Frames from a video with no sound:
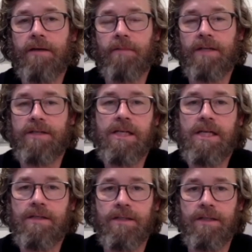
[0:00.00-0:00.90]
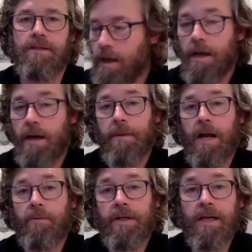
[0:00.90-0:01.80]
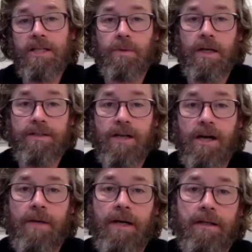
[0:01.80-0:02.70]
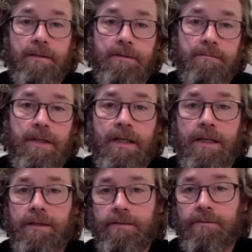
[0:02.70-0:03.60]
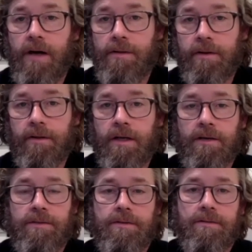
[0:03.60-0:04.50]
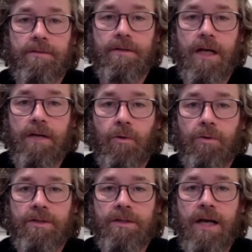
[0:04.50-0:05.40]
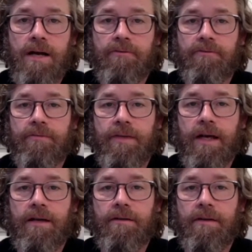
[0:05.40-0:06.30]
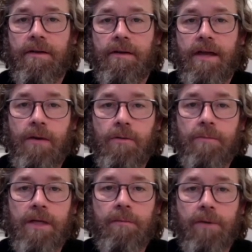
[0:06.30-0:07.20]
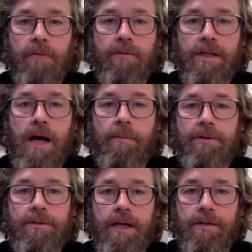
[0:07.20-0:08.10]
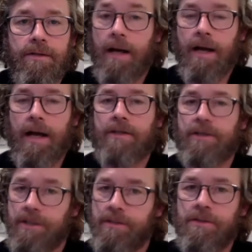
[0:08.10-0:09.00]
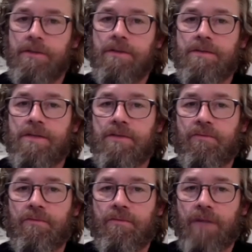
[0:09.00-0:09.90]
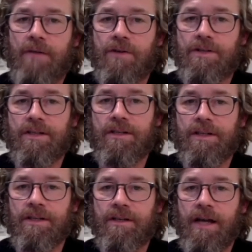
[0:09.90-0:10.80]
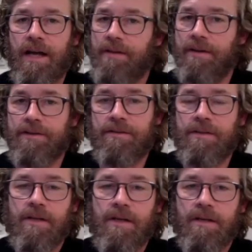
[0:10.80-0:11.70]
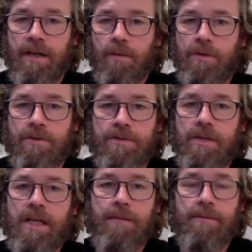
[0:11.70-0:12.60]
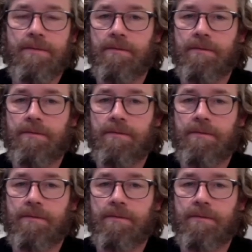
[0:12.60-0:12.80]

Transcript: teen years. But I realized when I saw my father-in-law's kind of old stuff, that it would be a perfect opportunity. I knew that I could use this fly fishing gear, and there were streams